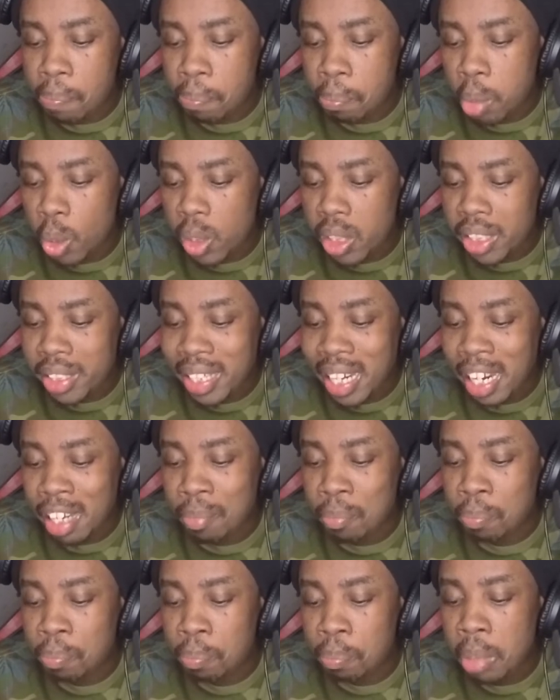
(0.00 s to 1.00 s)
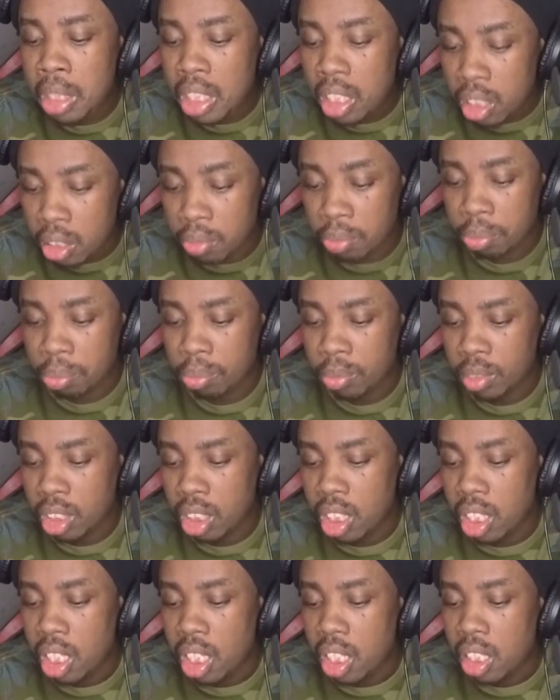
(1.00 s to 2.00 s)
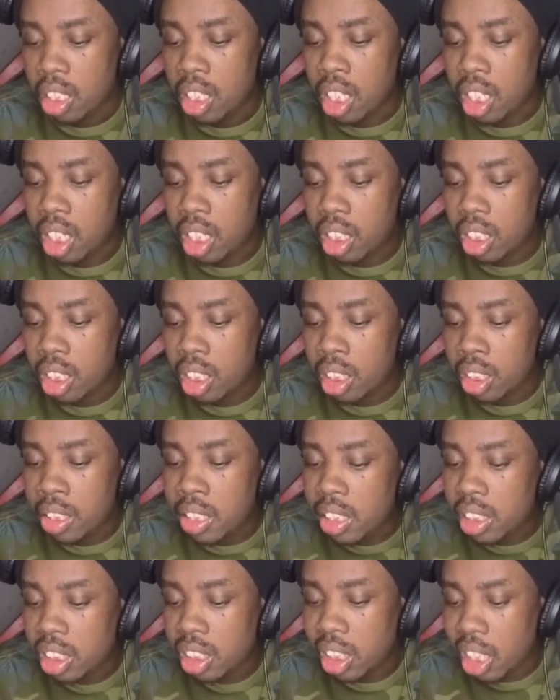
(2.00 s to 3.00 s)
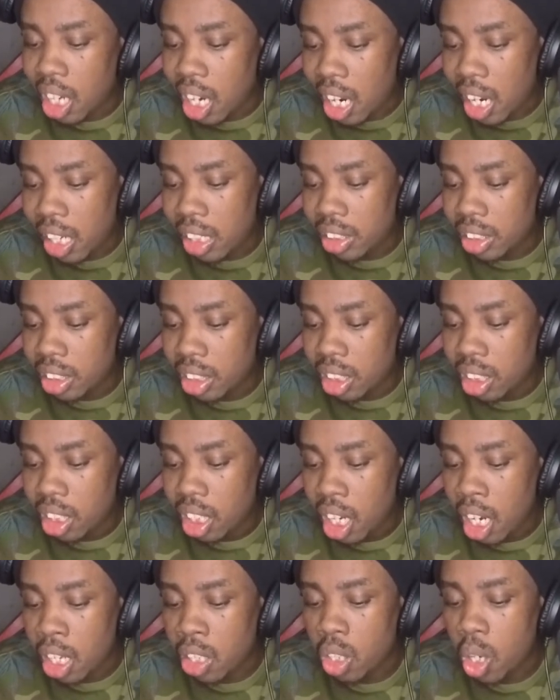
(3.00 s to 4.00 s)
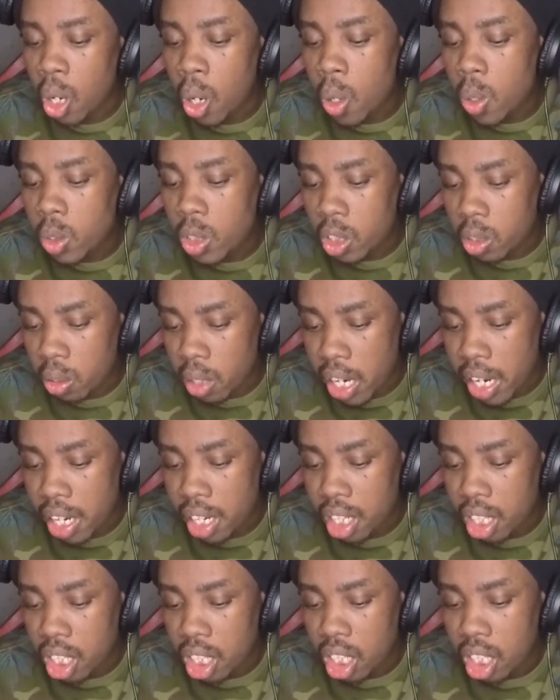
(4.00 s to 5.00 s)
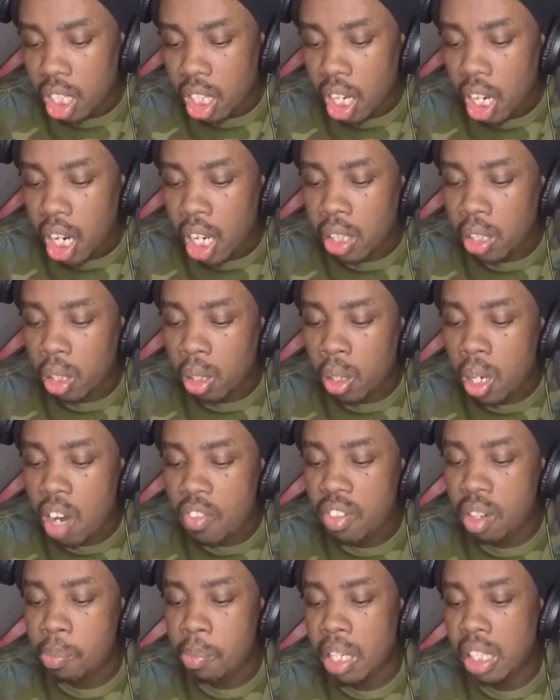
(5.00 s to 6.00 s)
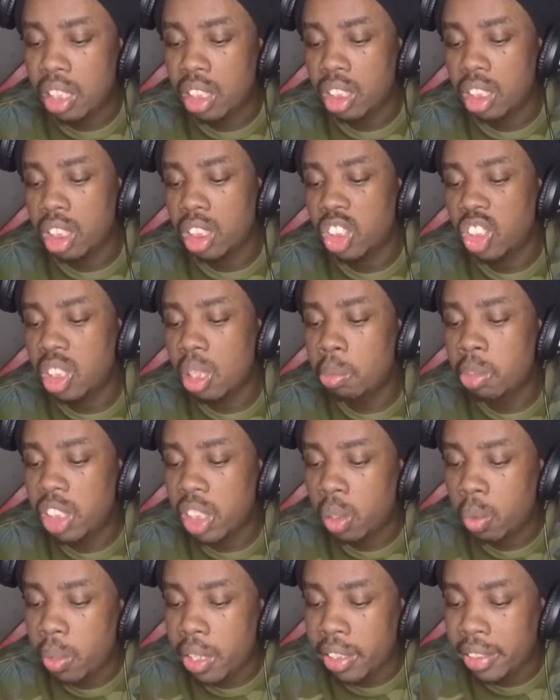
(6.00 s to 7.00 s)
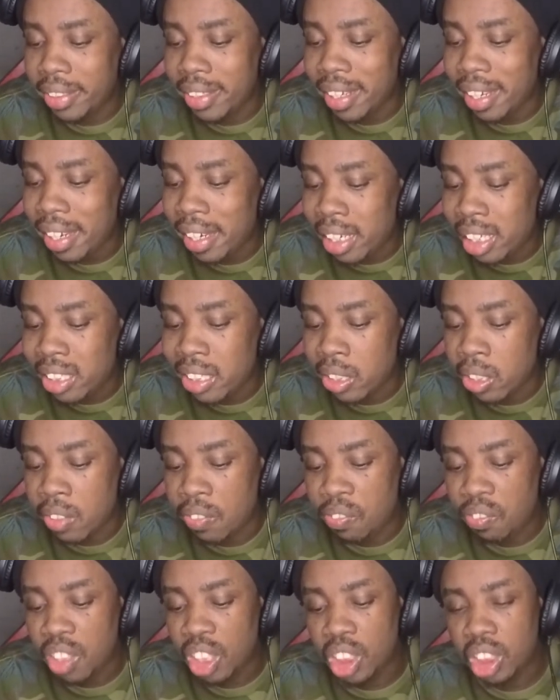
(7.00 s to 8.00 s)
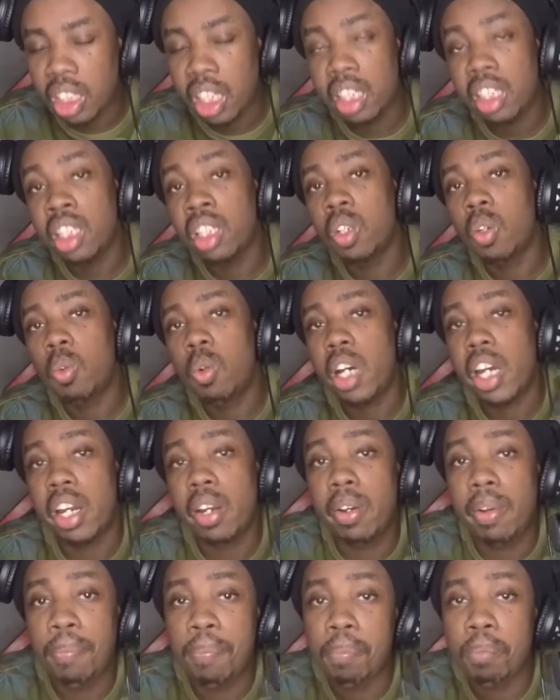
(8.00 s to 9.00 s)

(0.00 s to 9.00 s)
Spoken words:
bullied and beaten, this caused an outcry, and the government subsequently held an official inquiry.